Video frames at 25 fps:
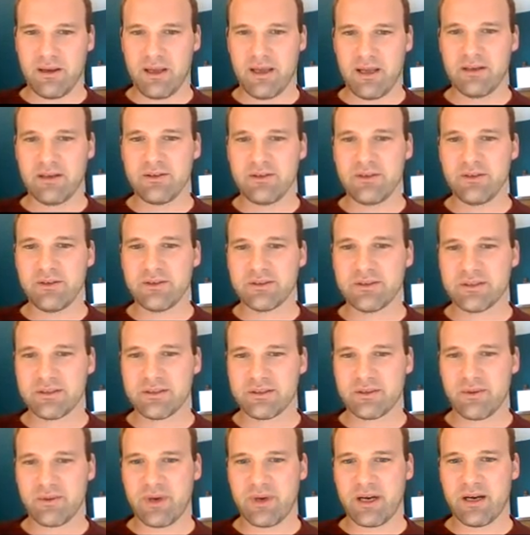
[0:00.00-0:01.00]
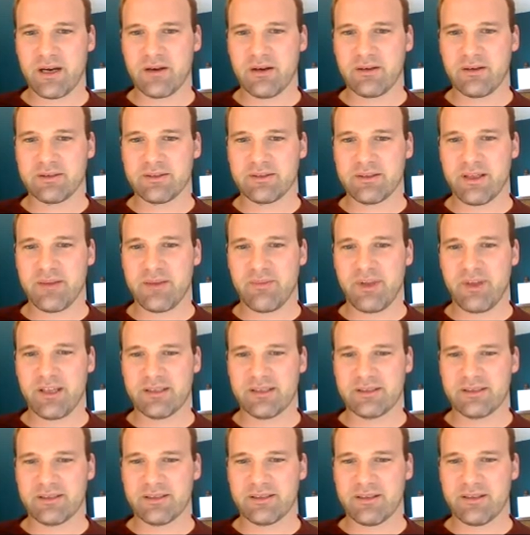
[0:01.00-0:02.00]
an induced square, so that
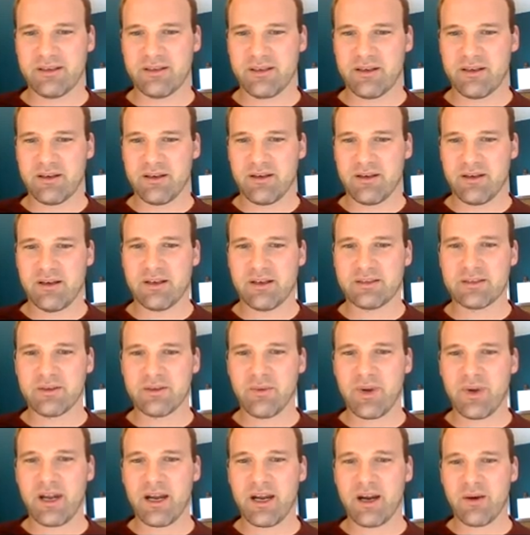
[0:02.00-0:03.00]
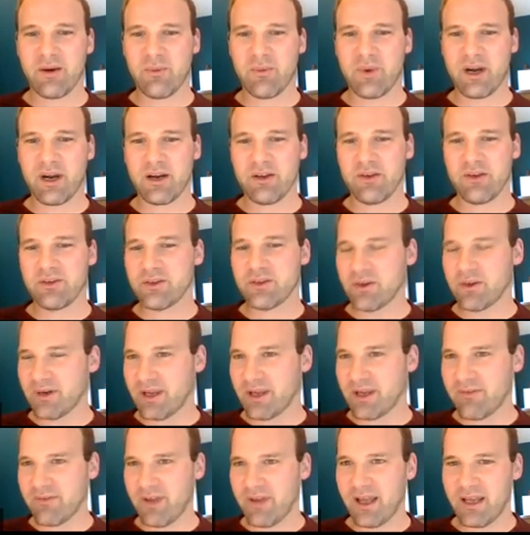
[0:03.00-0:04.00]
means a square where you don't
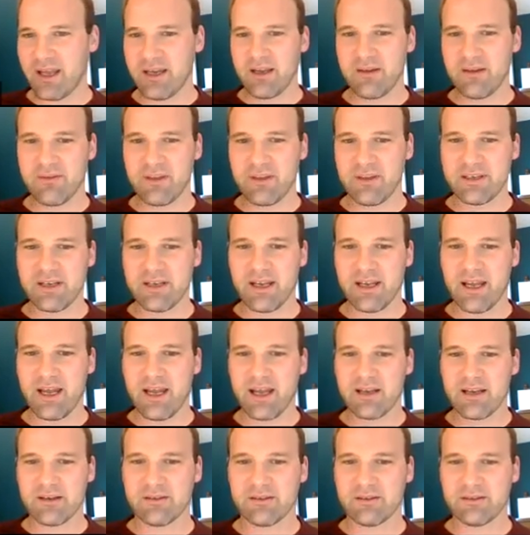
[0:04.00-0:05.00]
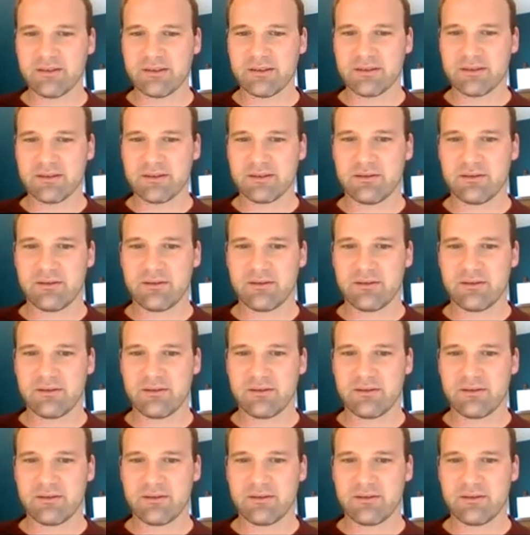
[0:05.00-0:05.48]
have any of the diagonals,